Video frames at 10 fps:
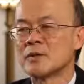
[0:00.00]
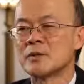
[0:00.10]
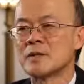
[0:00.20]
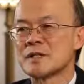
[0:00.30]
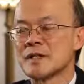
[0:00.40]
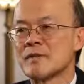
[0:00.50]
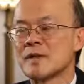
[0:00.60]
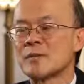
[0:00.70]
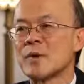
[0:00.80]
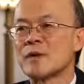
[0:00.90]
to the
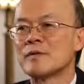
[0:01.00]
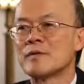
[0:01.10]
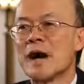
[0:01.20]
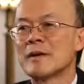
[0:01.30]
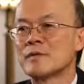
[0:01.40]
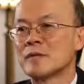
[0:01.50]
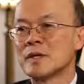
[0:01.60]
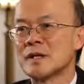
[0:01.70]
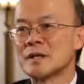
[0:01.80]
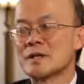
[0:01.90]
7.5
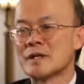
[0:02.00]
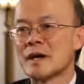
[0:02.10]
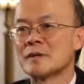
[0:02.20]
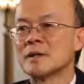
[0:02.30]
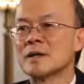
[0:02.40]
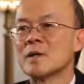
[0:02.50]
trillion cell,